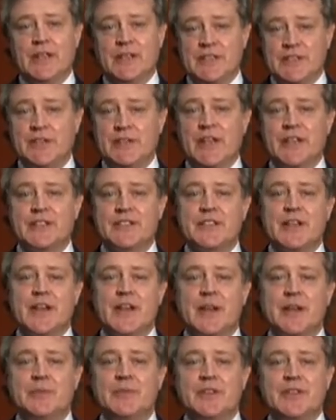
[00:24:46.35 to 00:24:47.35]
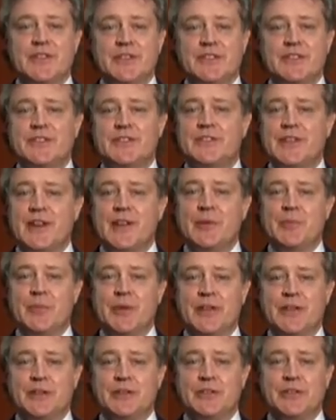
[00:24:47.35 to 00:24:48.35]
Until next time, this is Graham
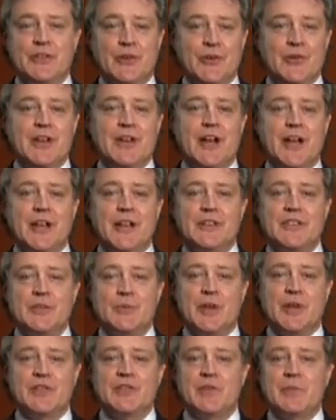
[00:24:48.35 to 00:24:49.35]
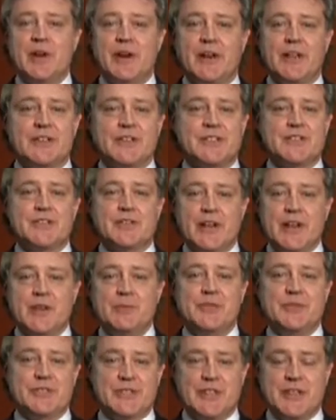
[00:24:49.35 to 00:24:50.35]
Beal, your guide to one of America's
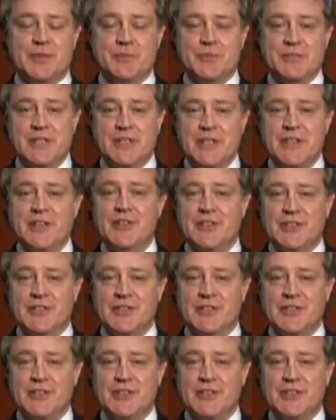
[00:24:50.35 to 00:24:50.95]
great museums,